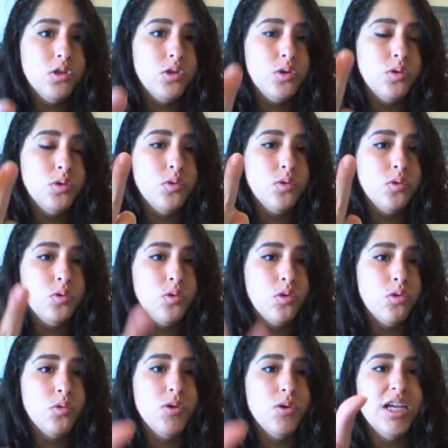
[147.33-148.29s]
2,
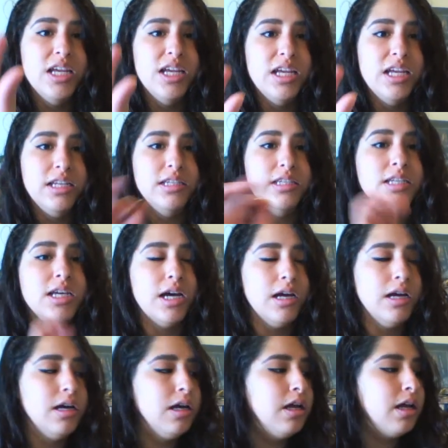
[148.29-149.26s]
3,
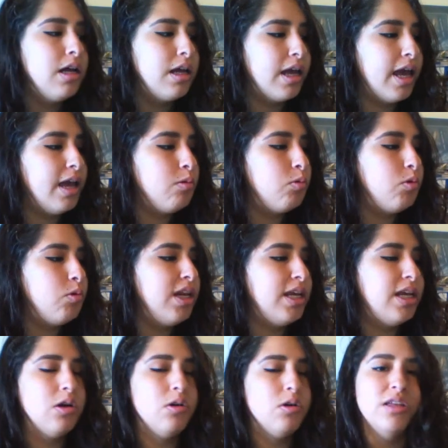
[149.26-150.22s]
duh. Okay, we need
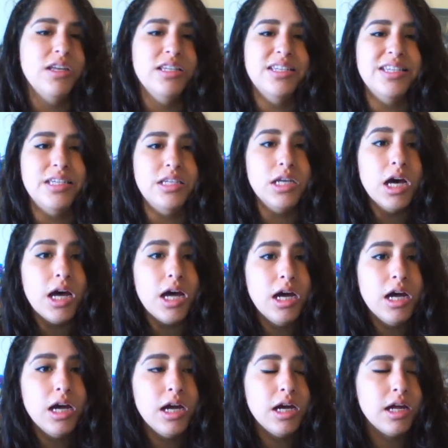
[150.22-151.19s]
to hear the
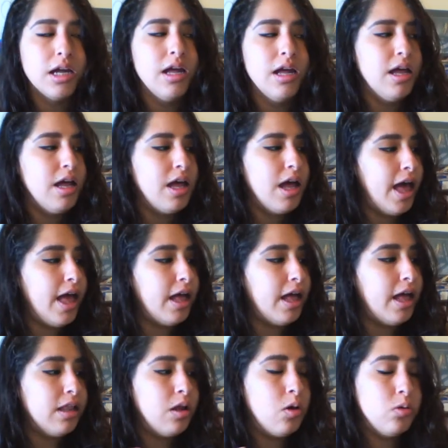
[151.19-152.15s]
duh.
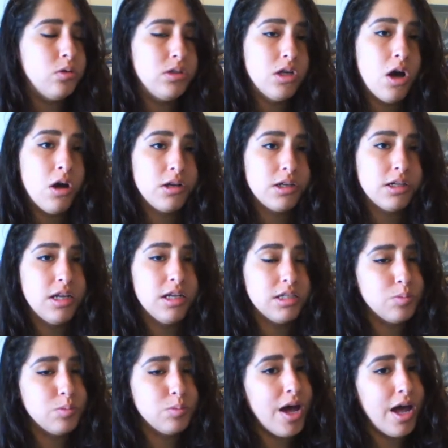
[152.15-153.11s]
Hello,
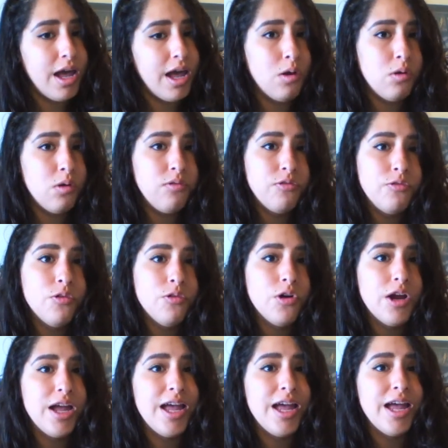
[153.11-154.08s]
darkness, my old
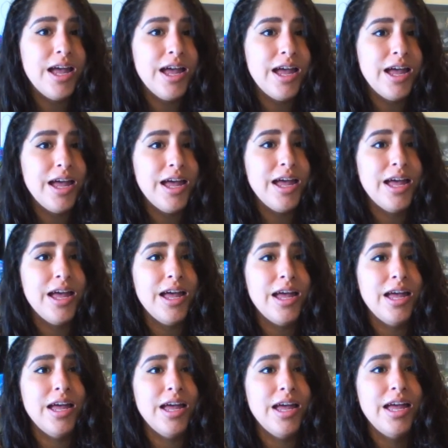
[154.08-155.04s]

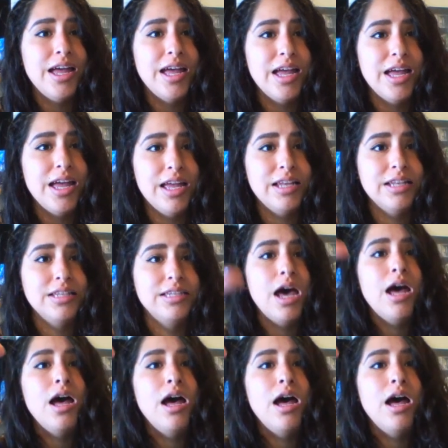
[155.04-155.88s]
friend.